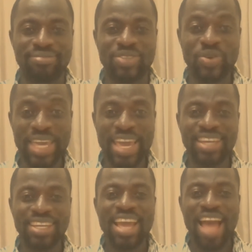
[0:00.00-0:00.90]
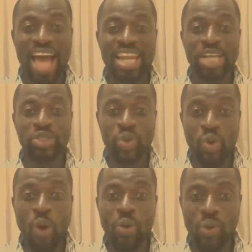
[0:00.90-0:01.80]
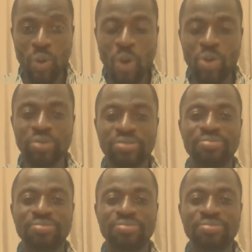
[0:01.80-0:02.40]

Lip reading: Okay, anajo kong kong.